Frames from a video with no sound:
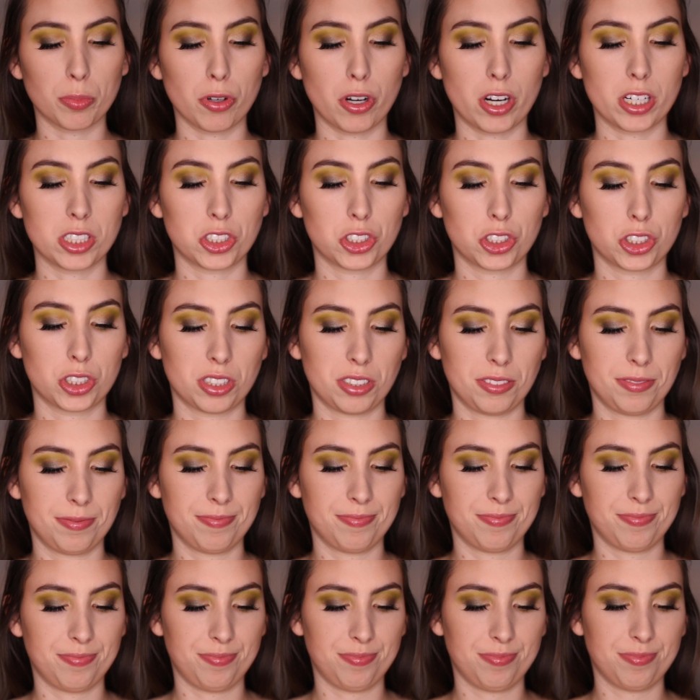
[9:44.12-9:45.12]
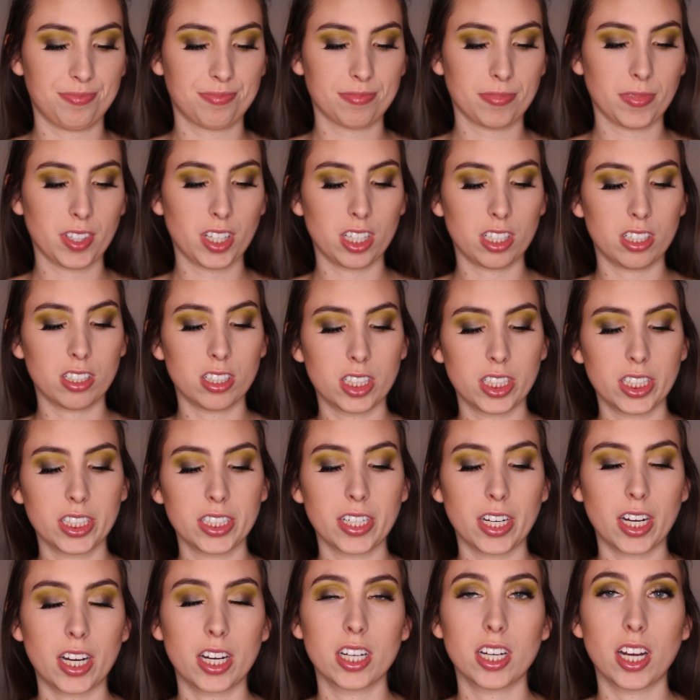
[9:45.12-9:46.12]
Brush. I
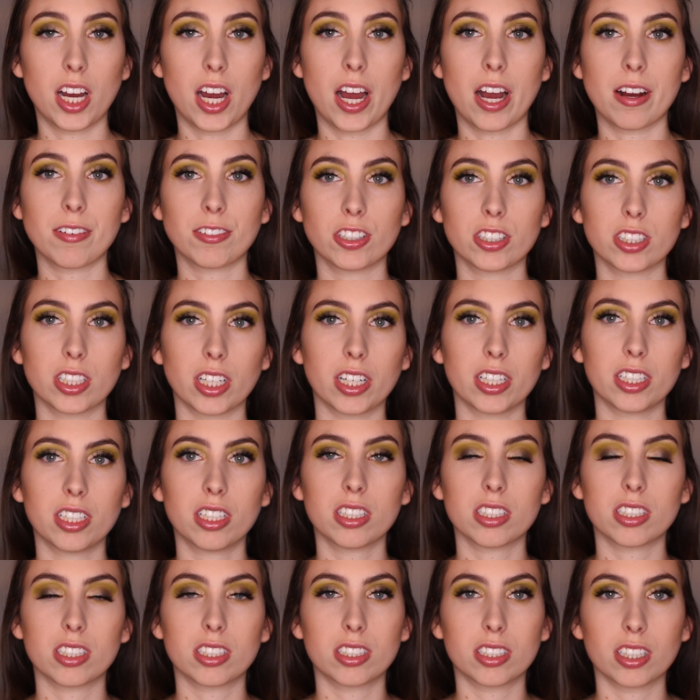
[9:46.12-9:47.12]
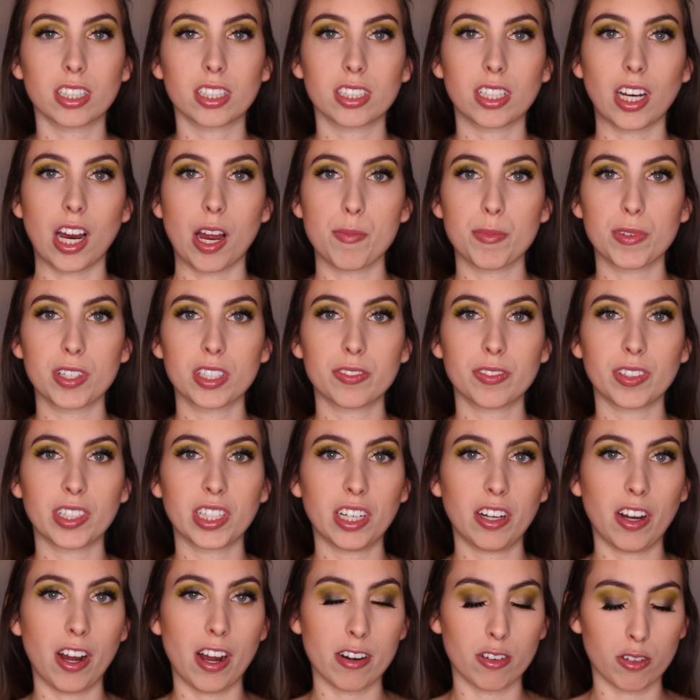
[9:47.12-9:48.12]
think after saying it 6 times this
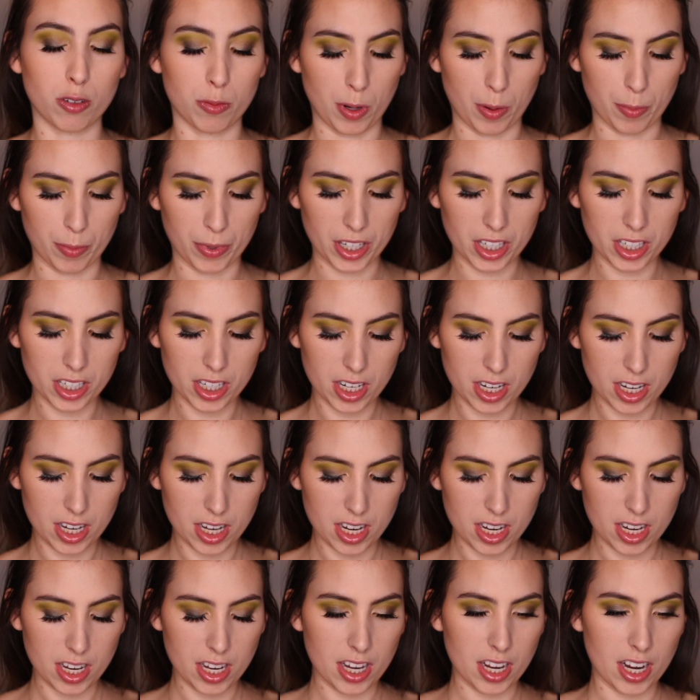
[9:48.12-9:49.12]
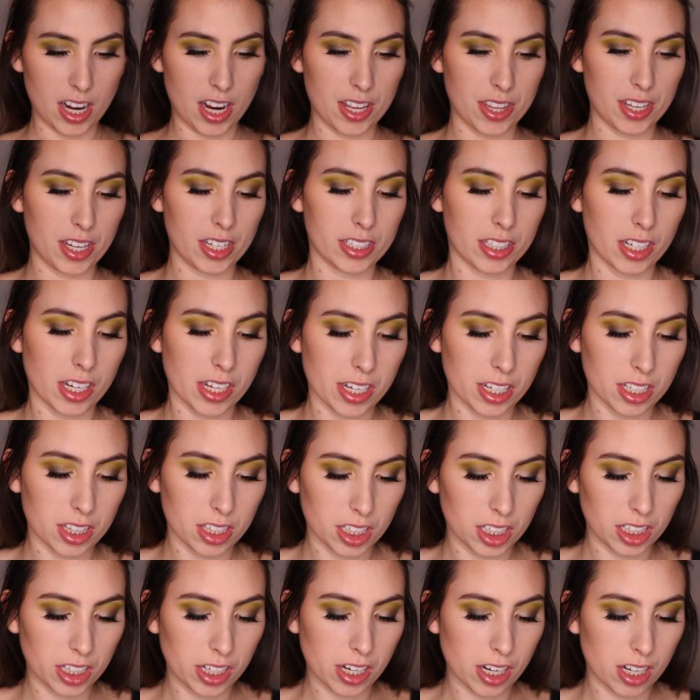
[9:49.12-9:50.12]
video, I remember. And then taking
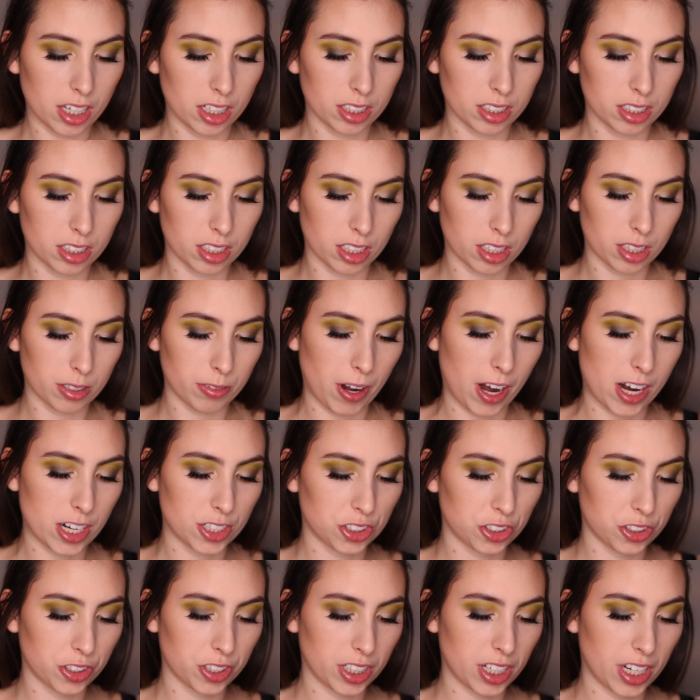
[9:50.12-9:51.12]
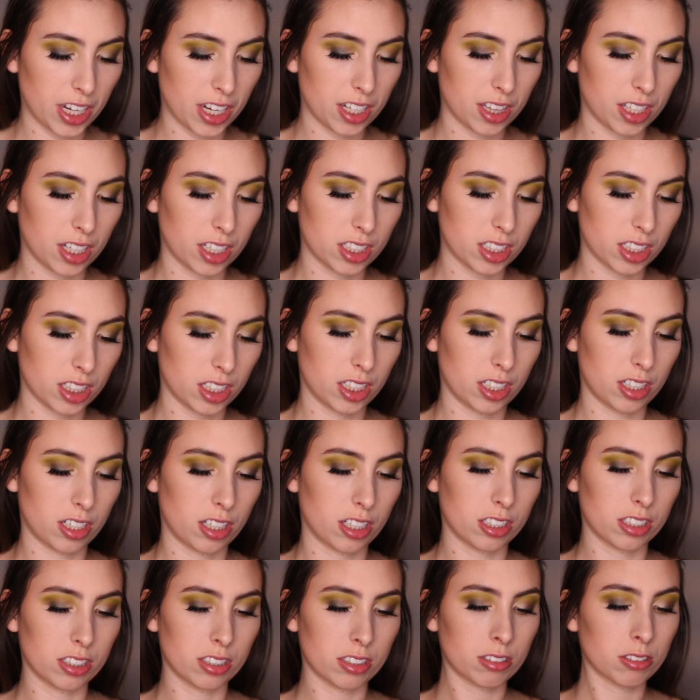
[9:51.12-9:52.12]
the color Thrasher again, that's in
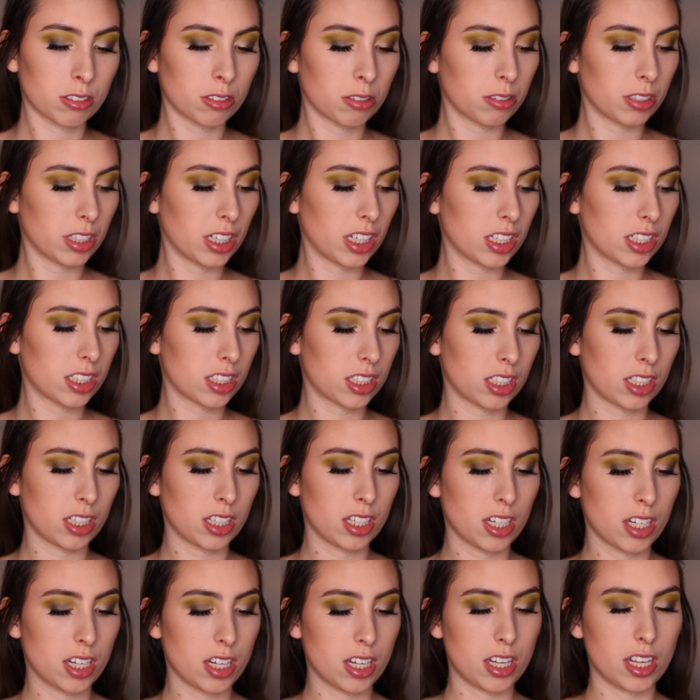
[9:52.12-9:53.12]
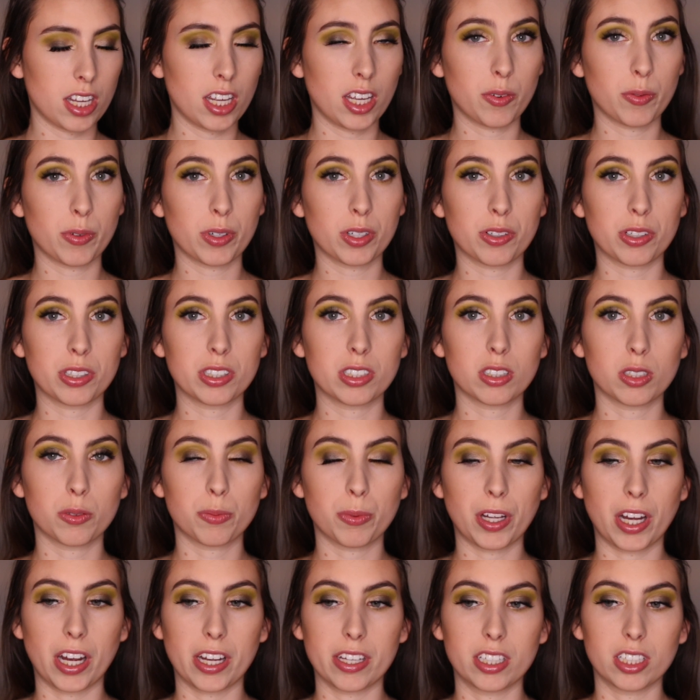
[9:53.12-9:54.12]
our crease, and we're going to
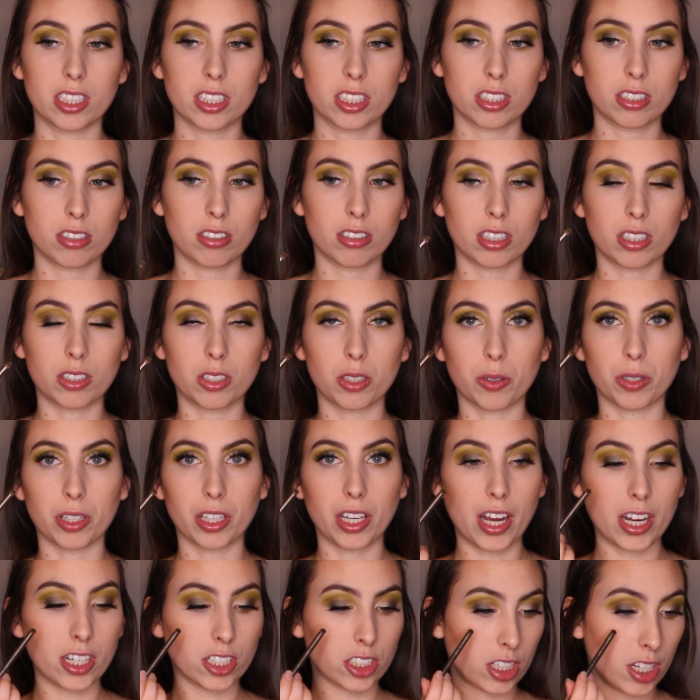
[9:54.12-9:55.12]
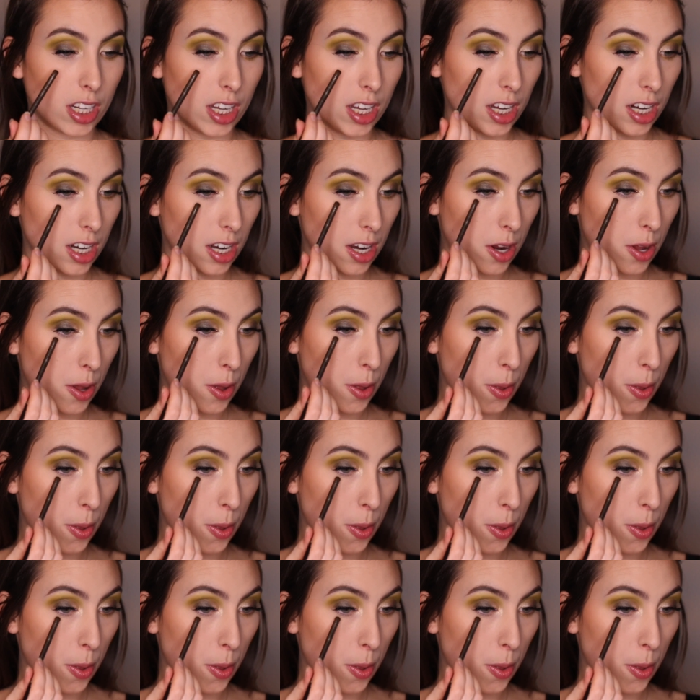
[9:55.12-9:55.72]
apply this to the lower lash line.